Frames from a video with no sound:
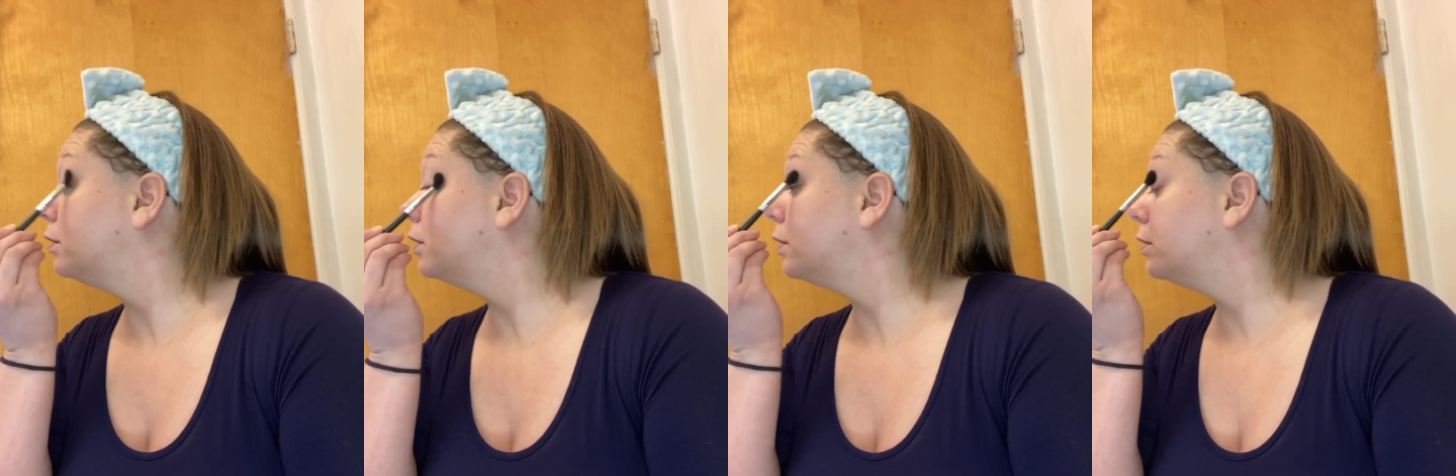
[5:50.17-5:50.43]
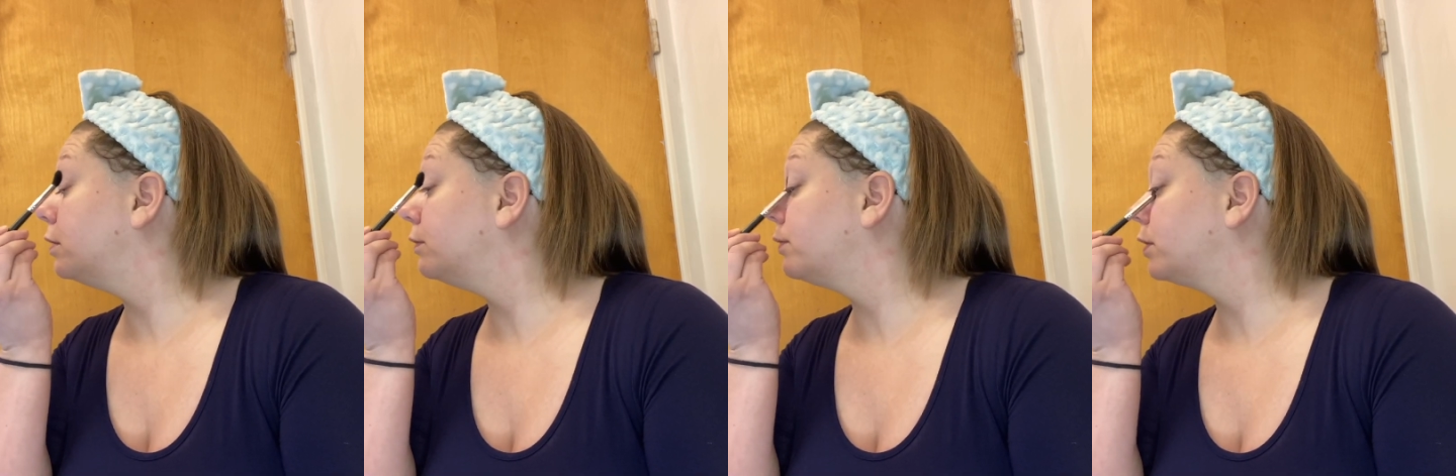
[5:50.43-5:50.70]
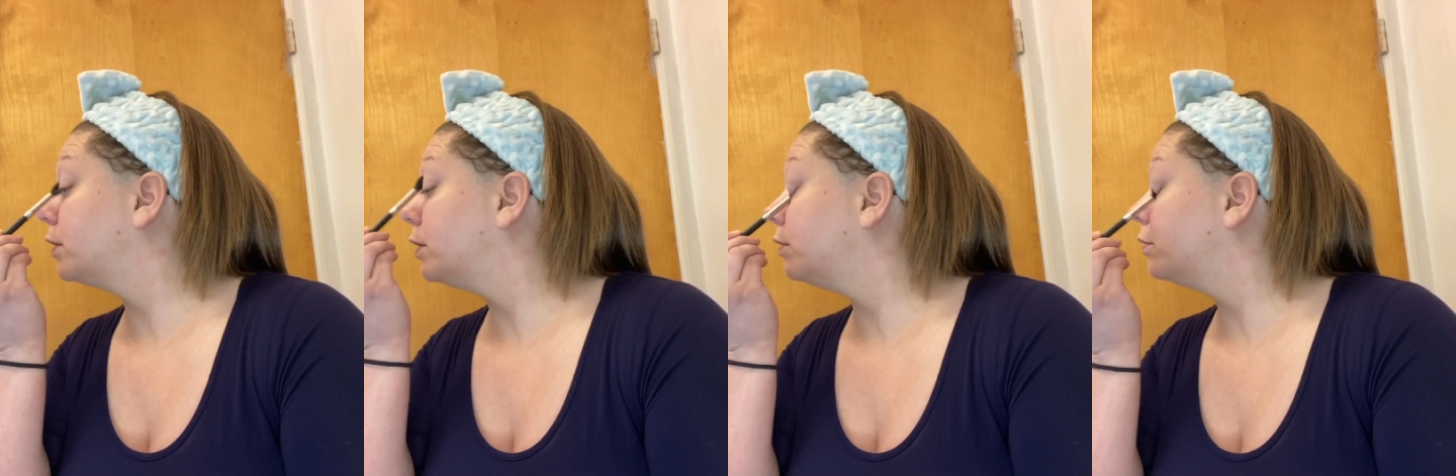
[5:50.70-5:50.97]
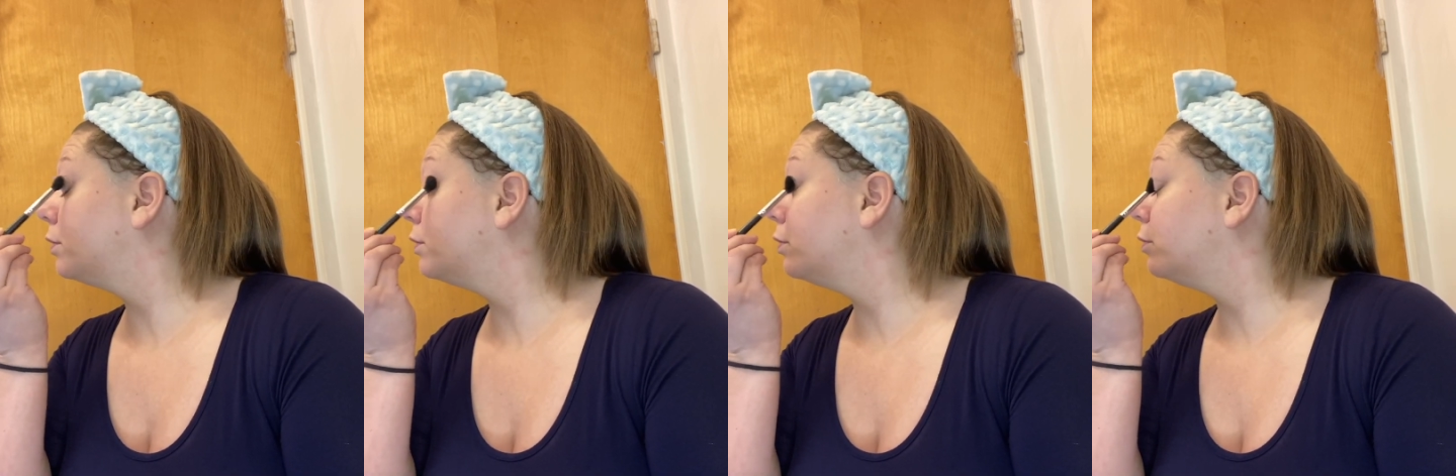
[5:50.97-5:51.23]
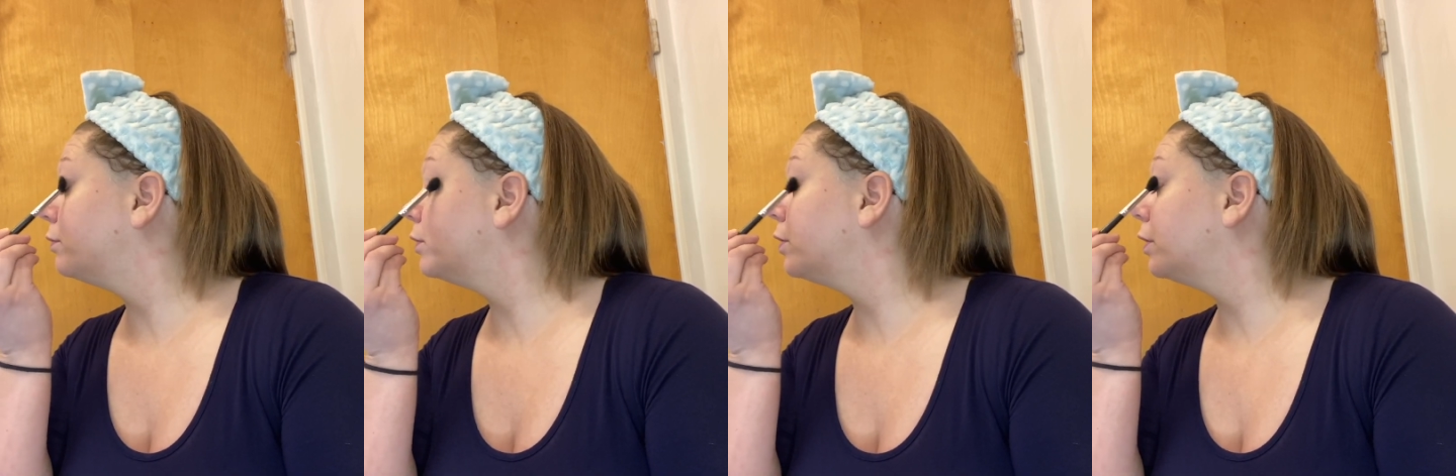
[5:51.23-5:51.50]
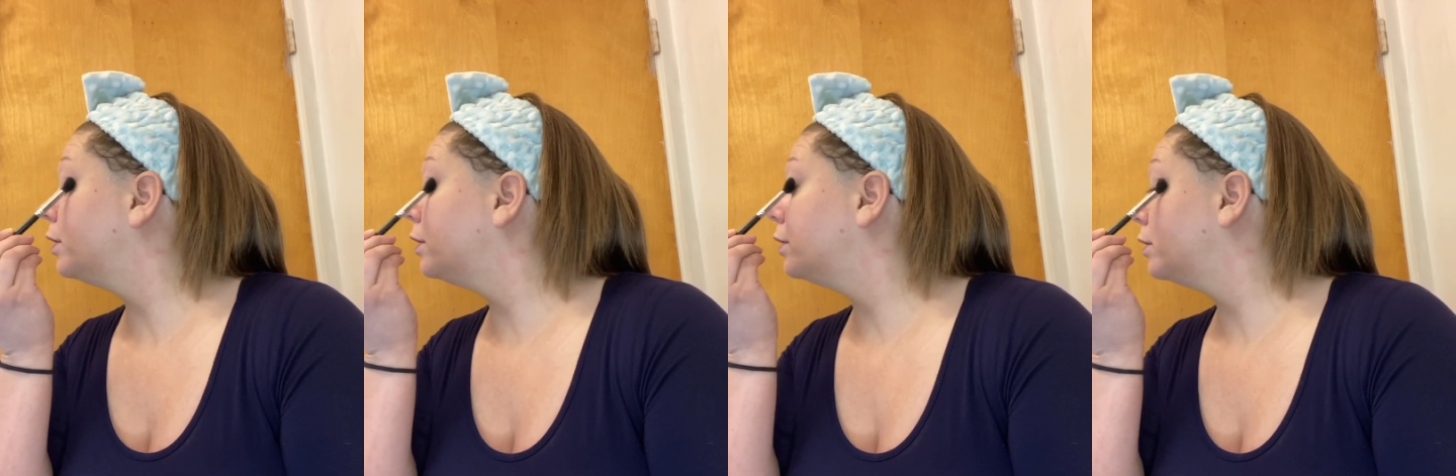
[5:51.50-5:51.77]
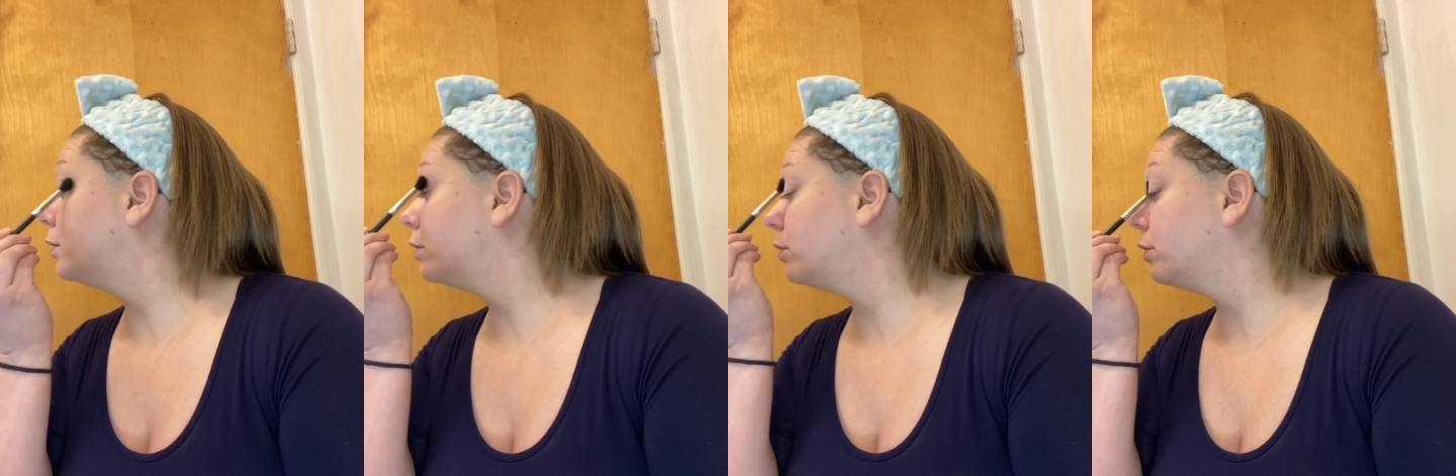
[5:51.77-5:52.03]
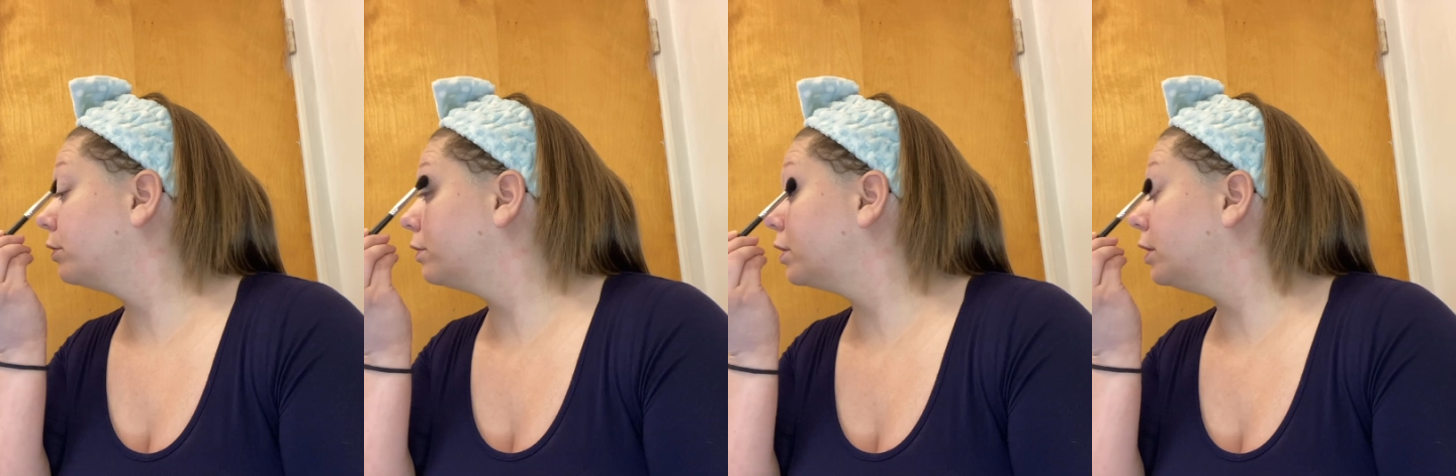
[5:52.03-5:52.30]
a different color over it, a
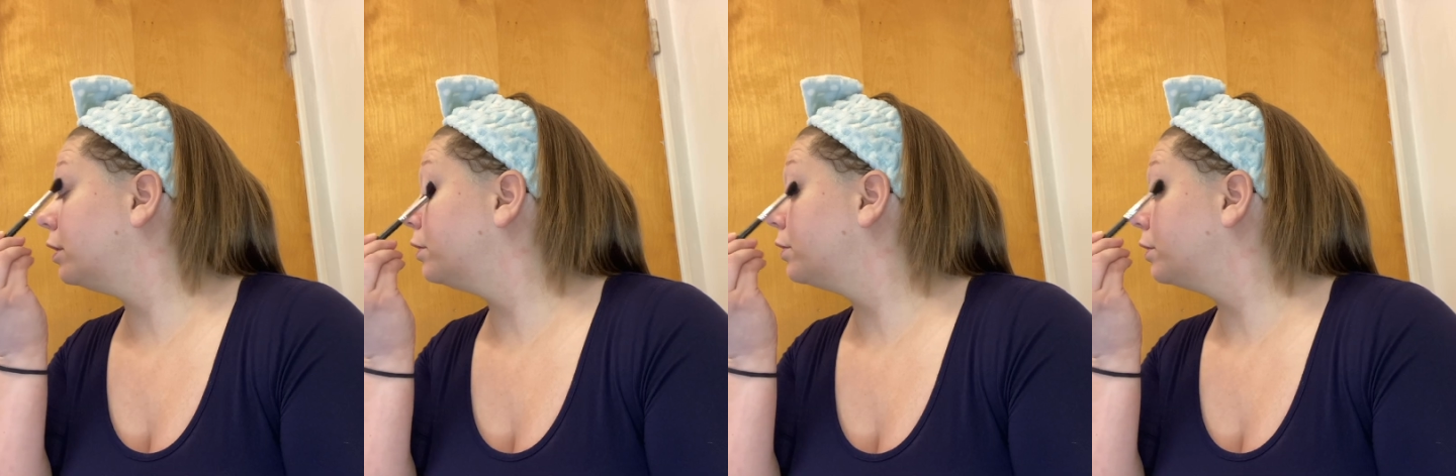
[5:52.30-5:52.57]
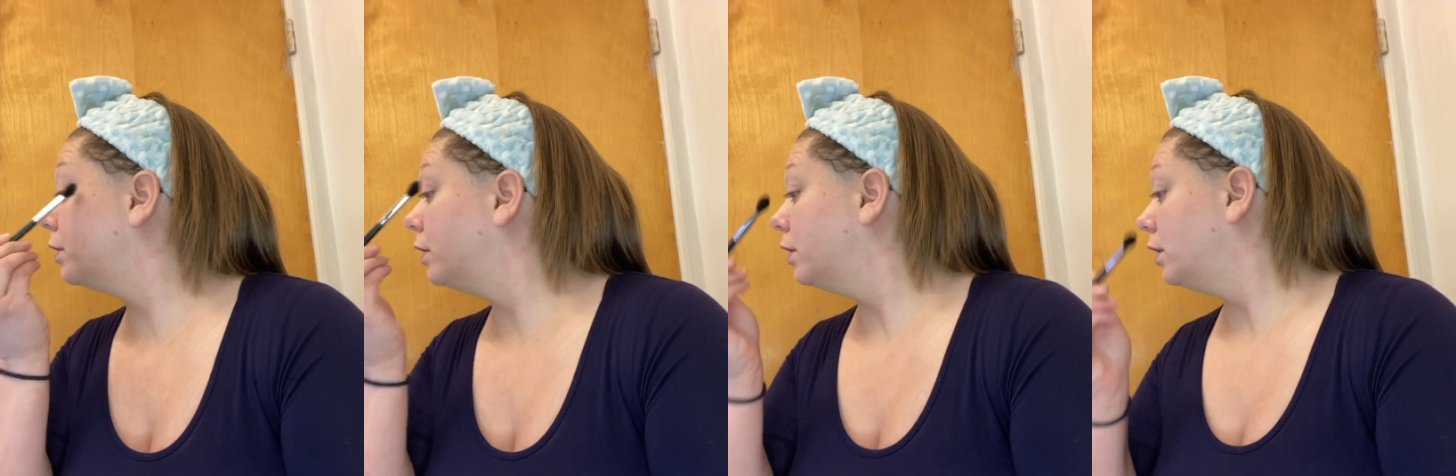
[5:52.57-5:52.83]
darker color.